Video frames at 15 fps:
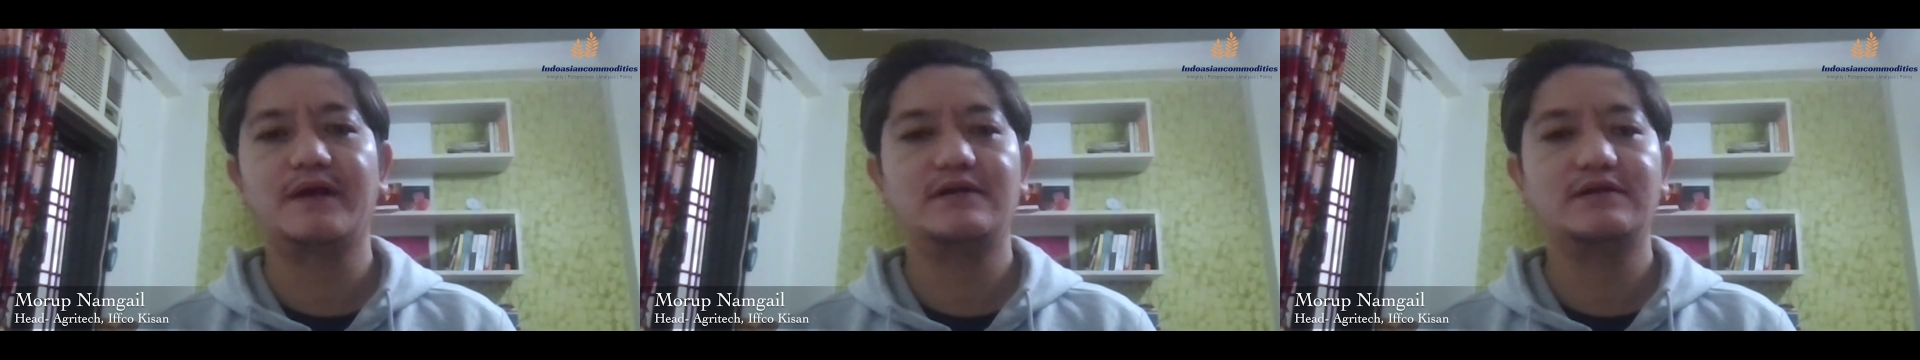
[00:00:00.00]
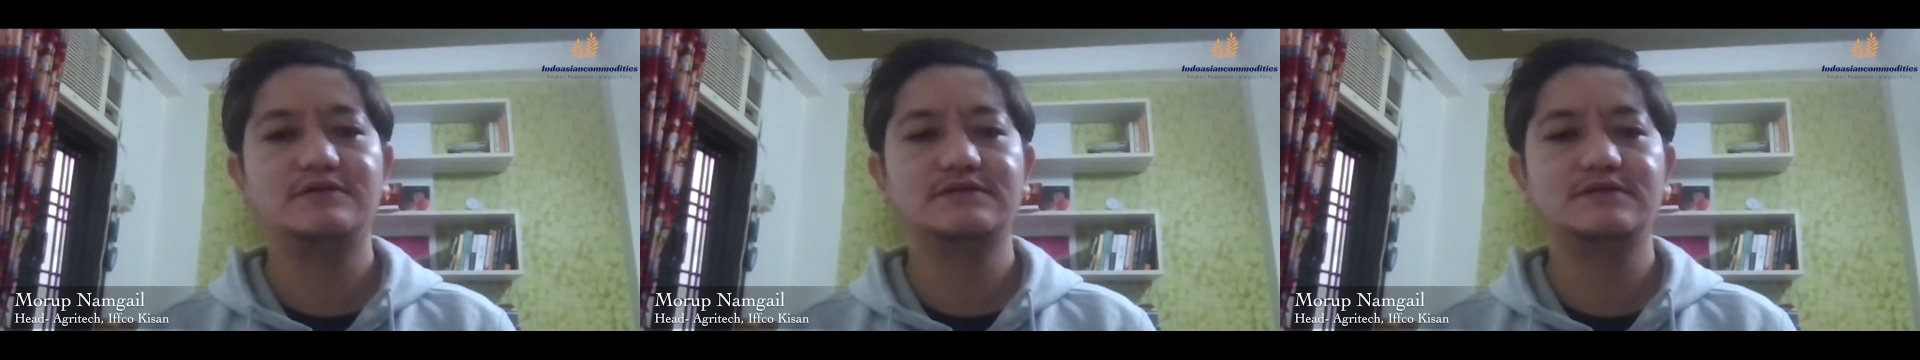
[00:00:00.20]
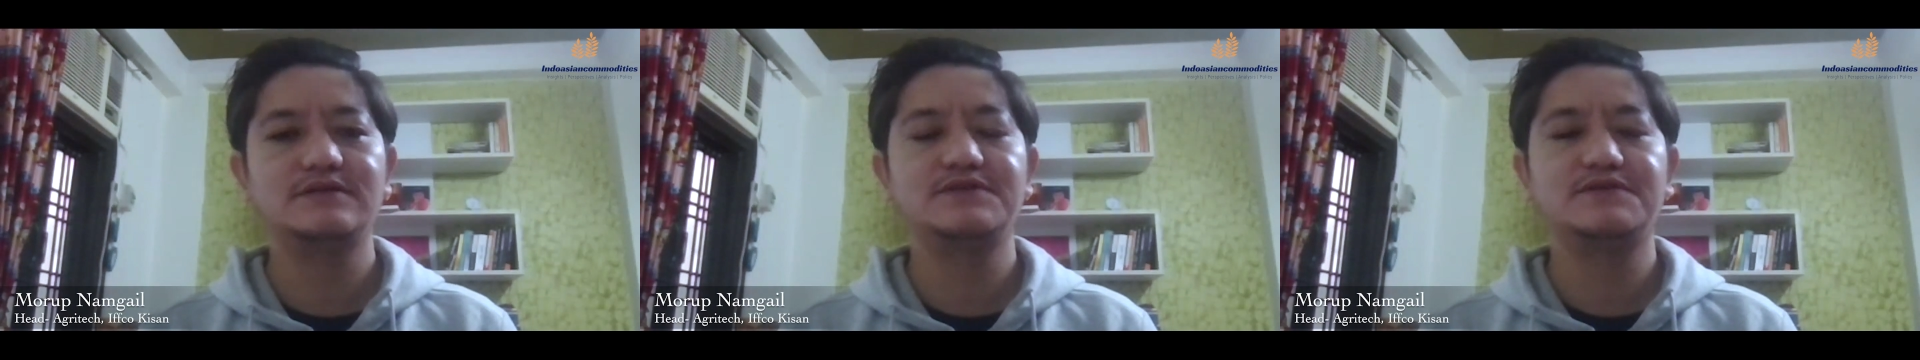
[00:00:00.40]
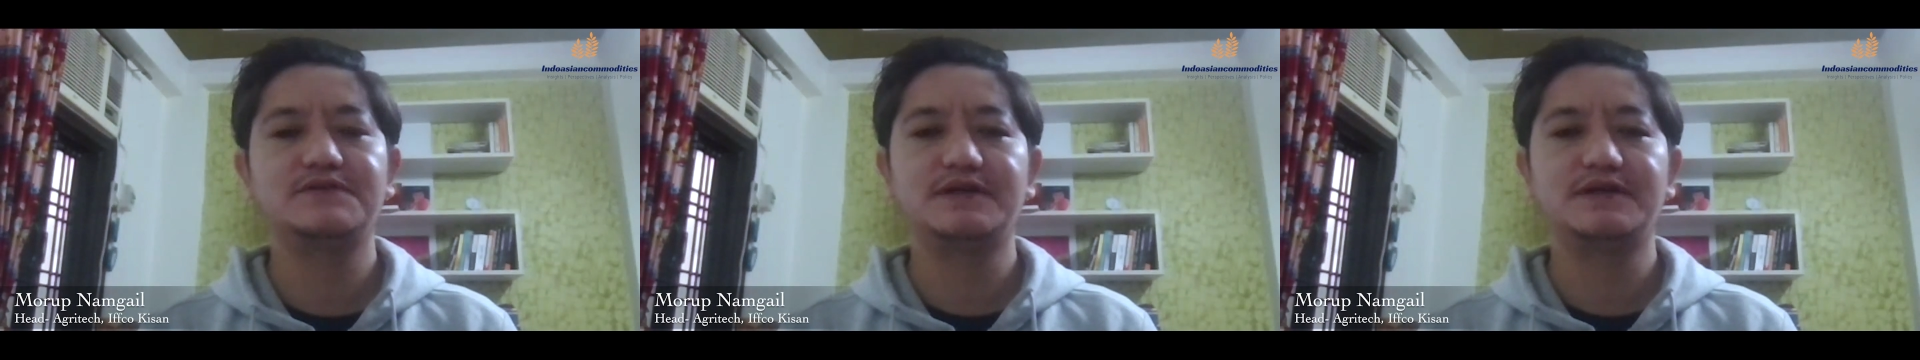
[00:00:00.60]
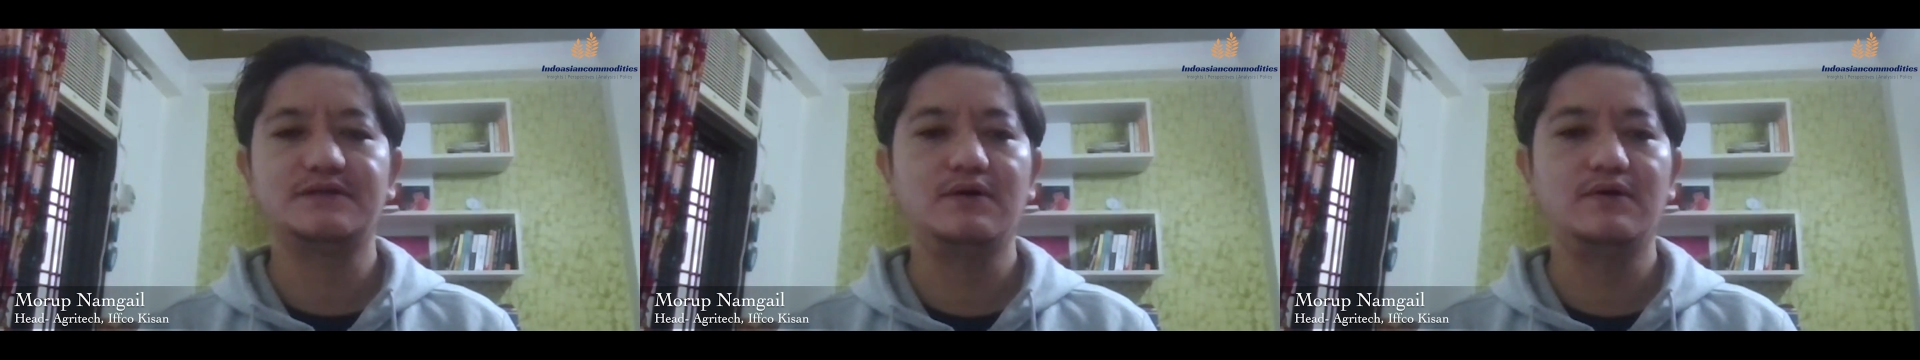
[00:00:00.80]
practices or
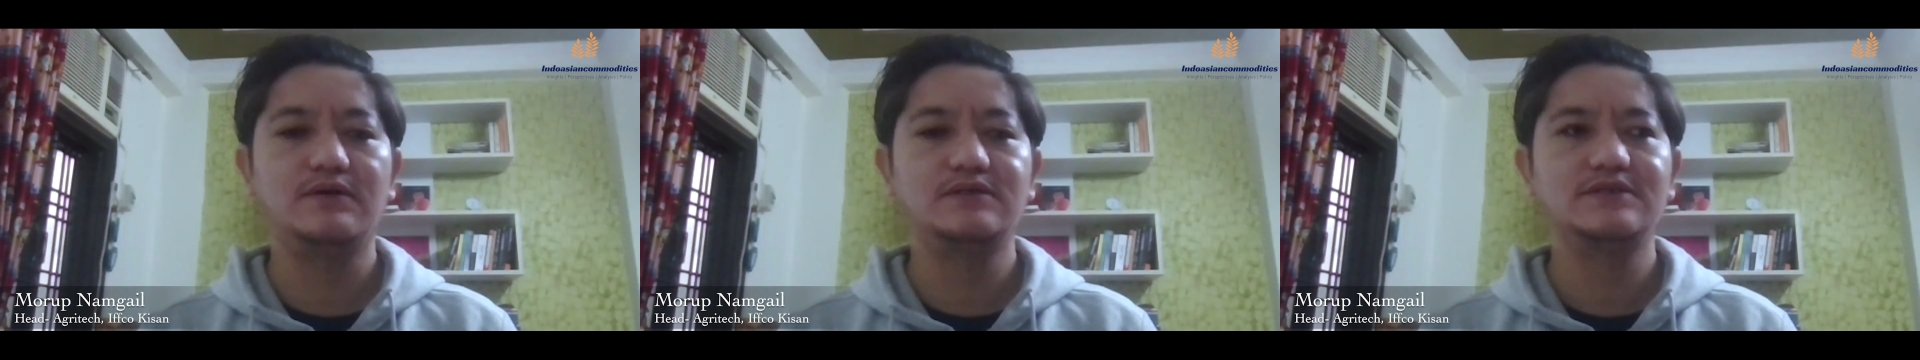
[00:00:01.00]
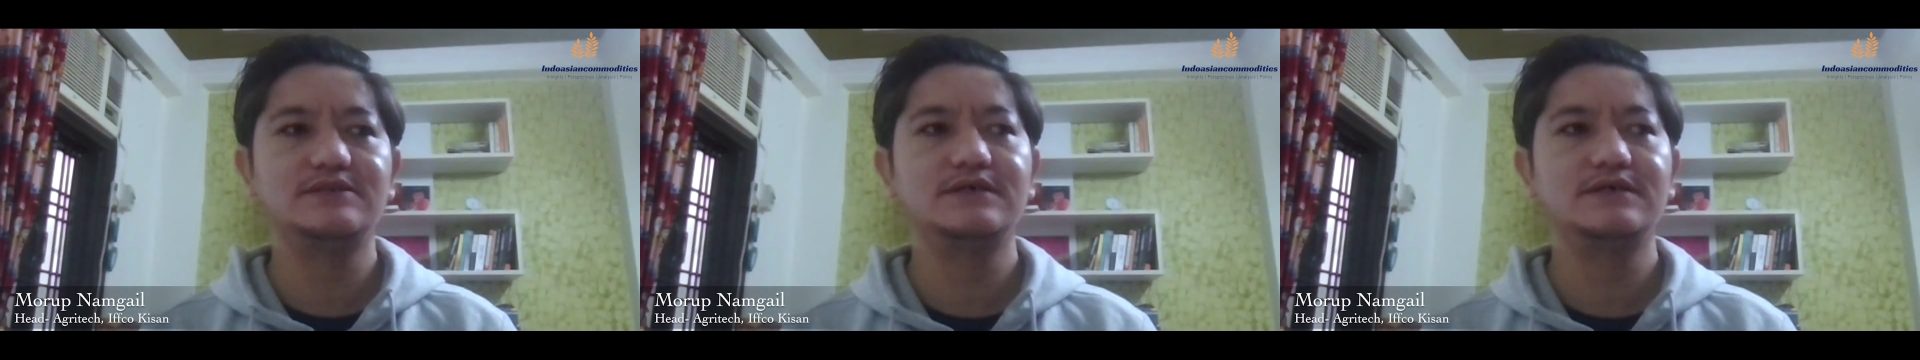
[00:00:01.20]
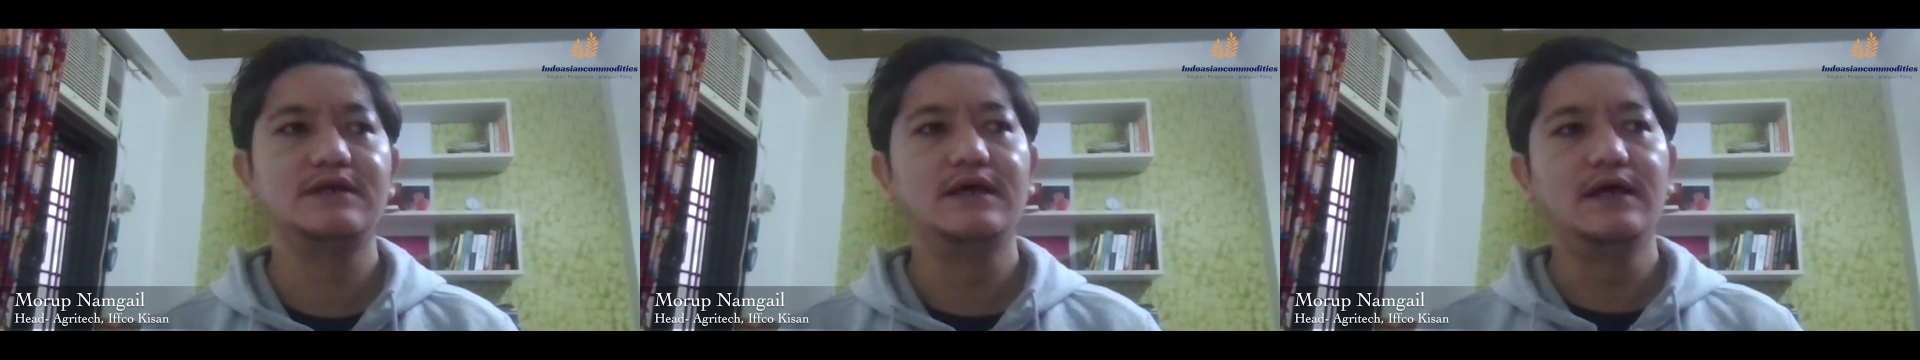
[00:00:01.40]
technologies,